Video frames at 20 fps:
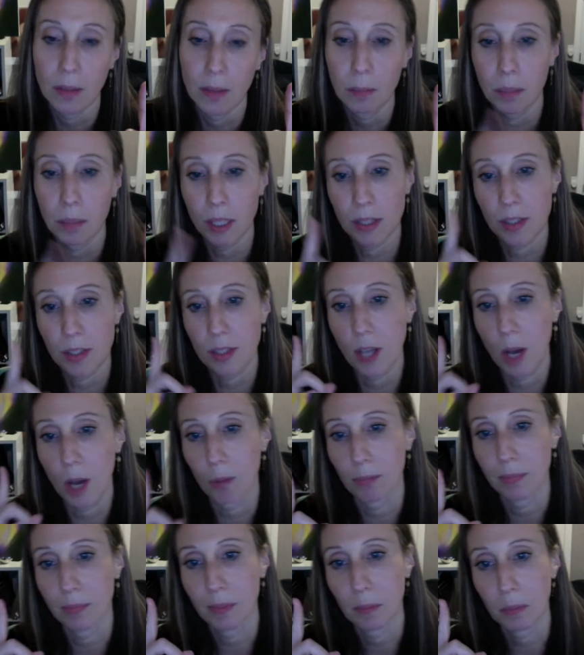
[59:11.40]
plus
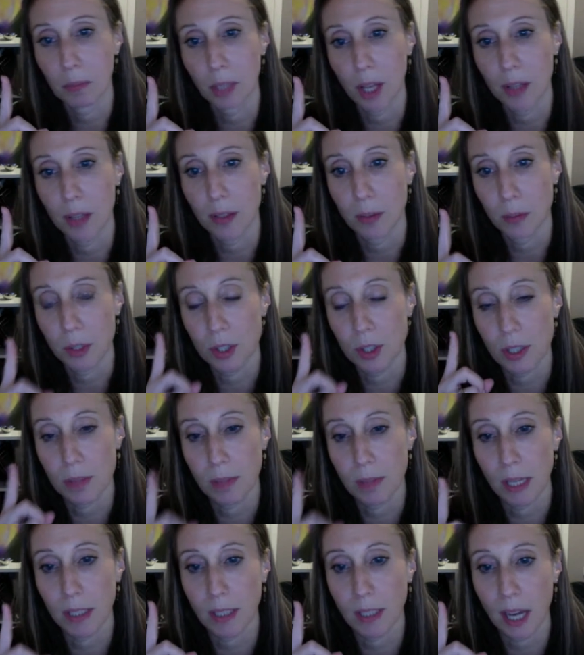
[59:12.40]
Dam, blood, which is
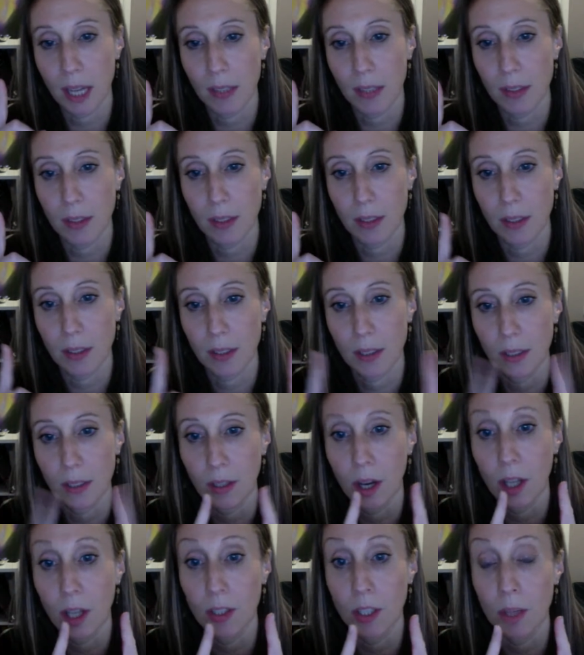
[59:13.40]
mankind.
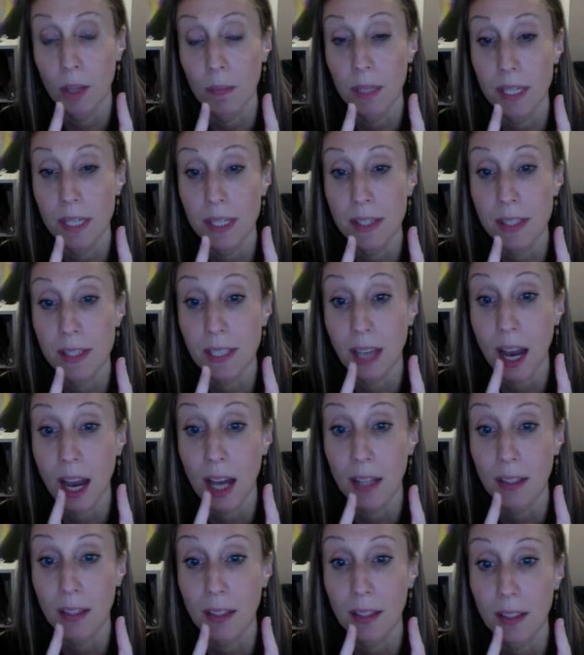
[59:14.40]
Adam is
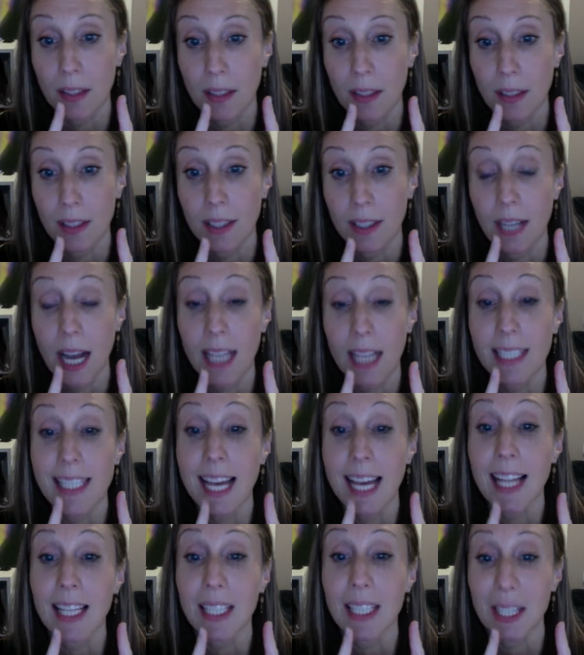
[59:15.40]
God, God
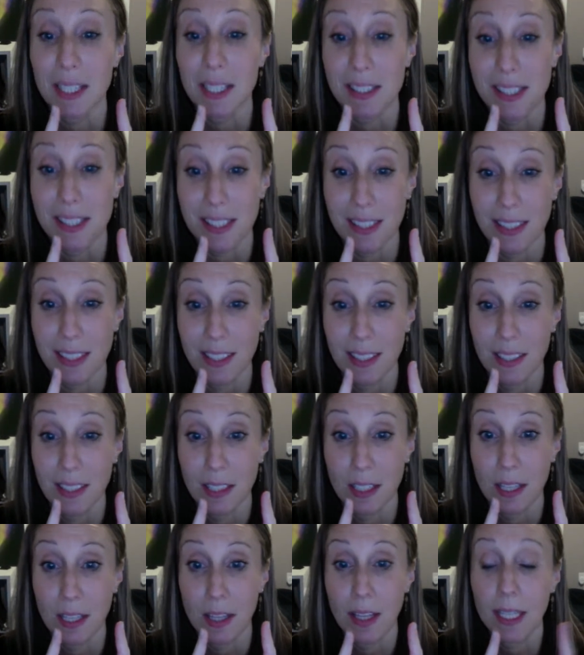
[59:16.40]
telling us
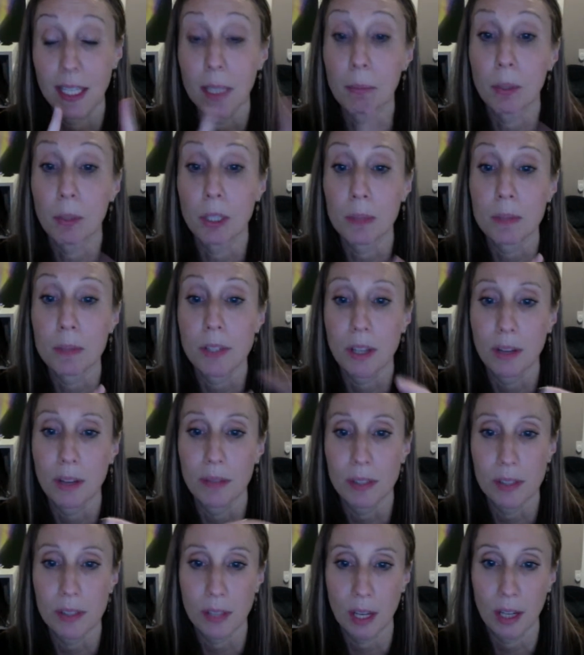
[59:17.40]
that he put himself
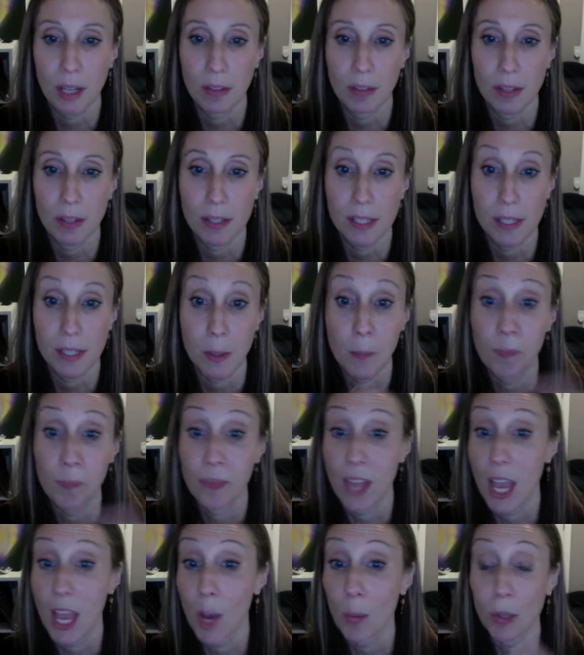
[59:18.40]
inside of us.
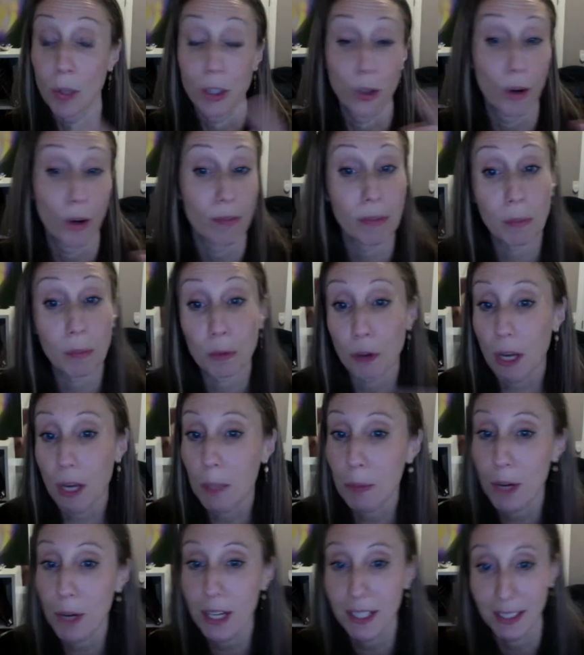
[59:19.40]
And we know from Gregg
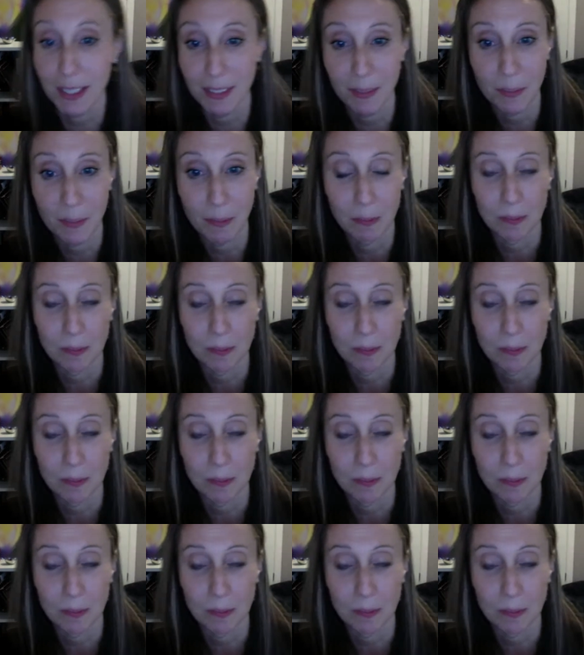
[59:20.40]
Braden